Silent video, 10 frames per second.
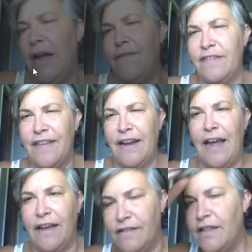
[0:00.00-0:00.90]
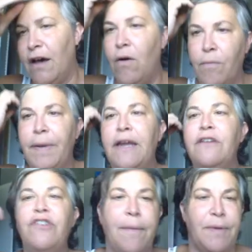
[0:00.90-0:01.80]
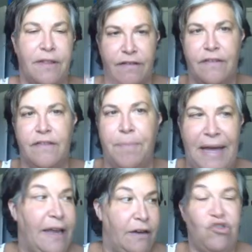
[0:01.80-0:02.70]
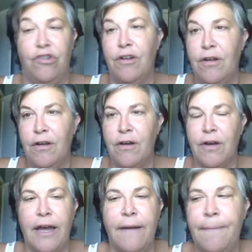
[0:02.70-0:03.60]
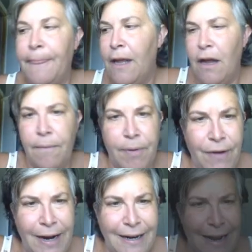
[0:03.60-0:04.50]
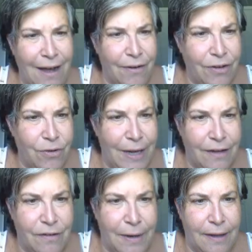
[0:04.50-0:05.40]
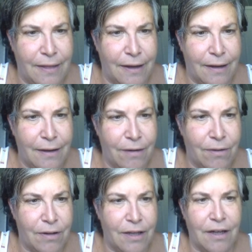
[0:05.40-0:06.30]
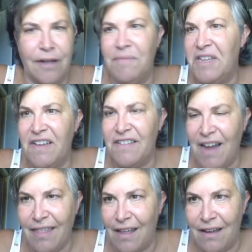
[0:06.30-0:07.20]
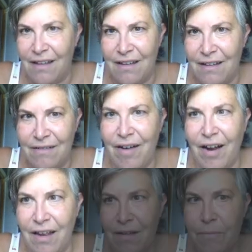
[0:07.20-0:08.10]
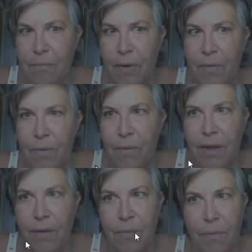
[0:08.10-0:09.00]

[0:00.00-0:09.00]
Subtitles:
have it set as the home page yet, but this is the page, okay? But right now, you can't do anything. You click on them, it does nothing, right? But we